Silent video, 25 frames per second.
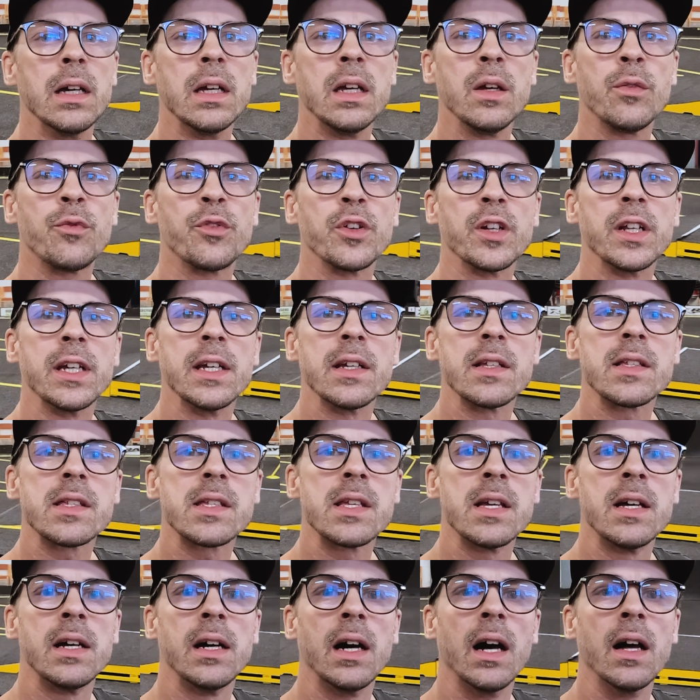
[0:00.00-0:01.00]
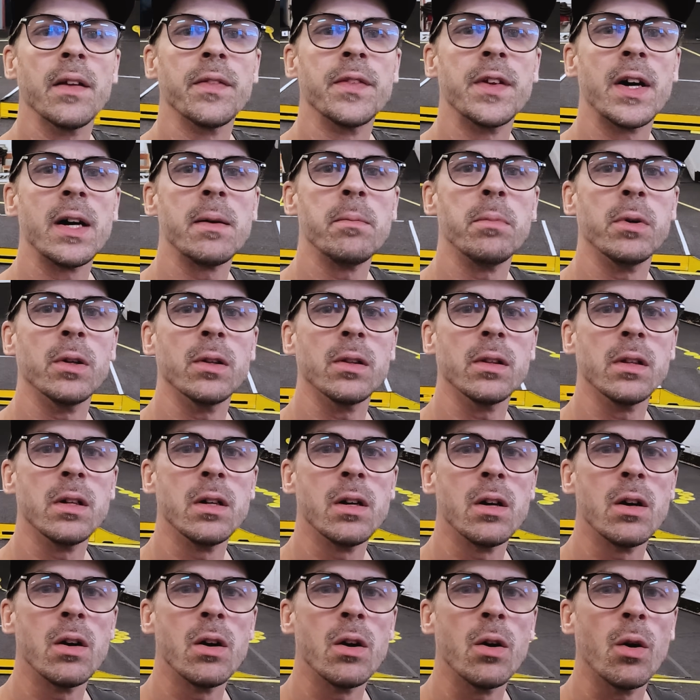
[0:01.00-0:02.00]
If it is a
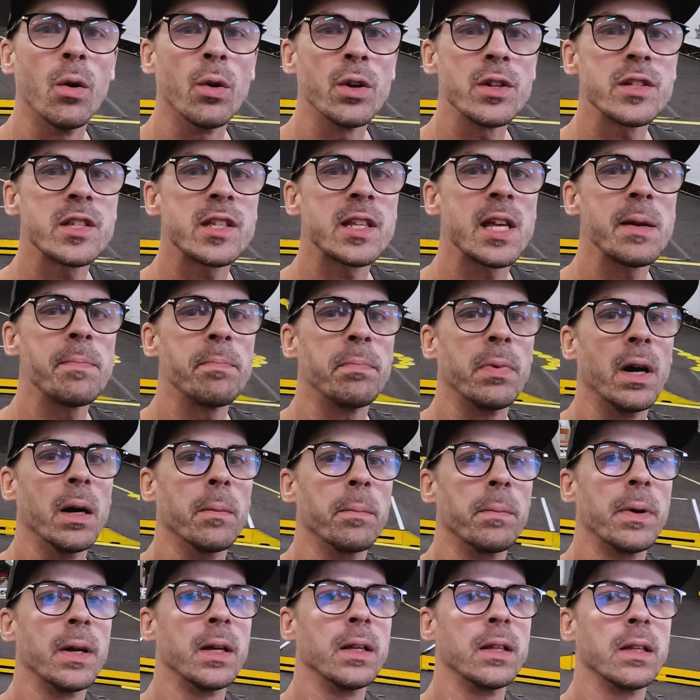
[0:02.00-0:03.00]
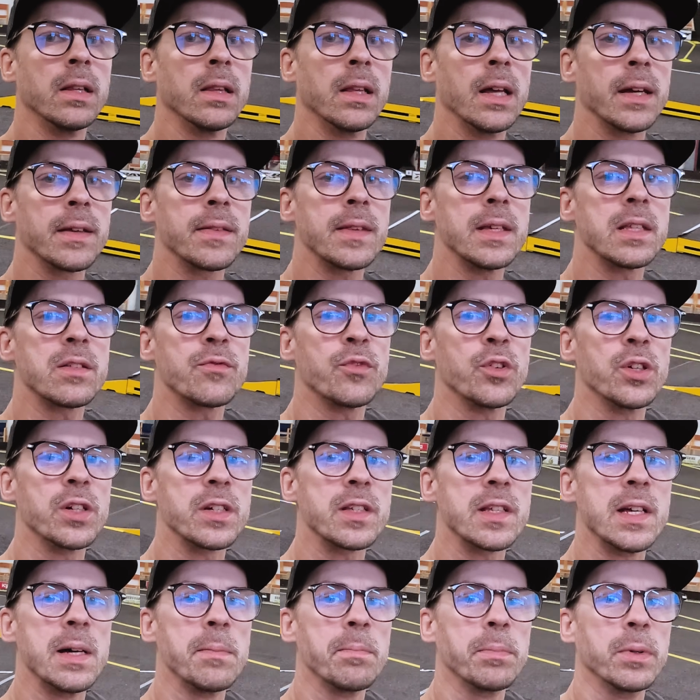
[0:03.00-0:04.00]
double or a step up, like this for
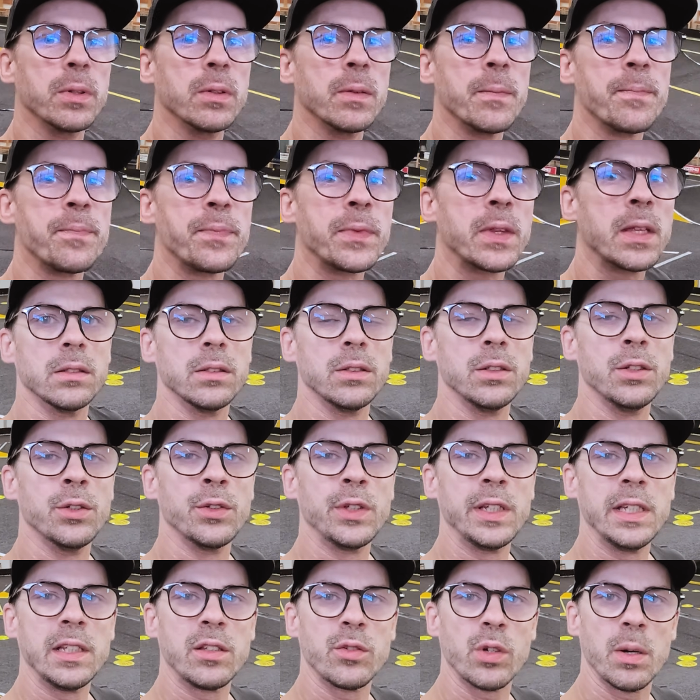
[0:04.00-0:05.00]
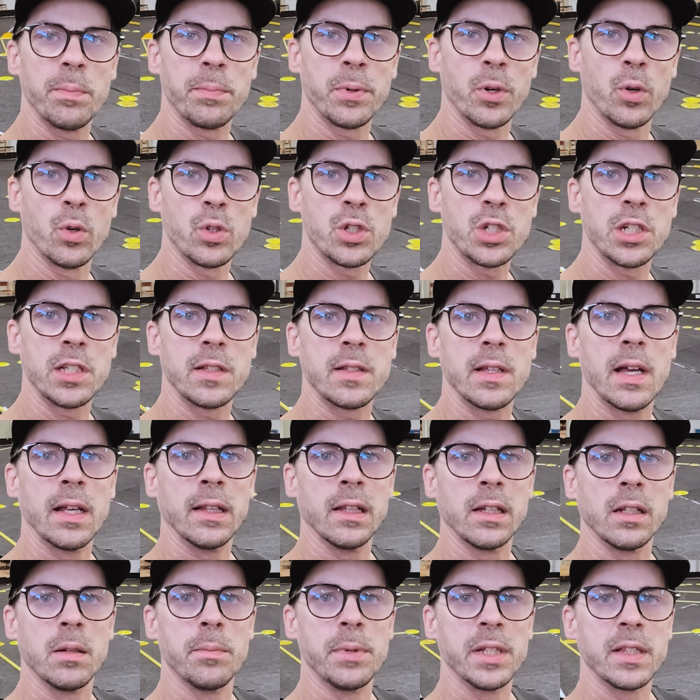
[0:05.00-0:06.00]
example, you need to approach it
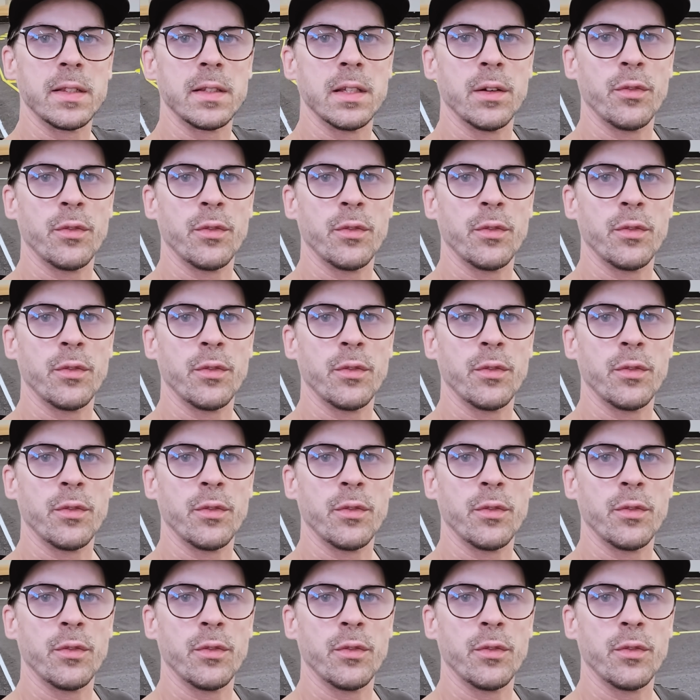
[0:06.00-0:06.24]
a little bit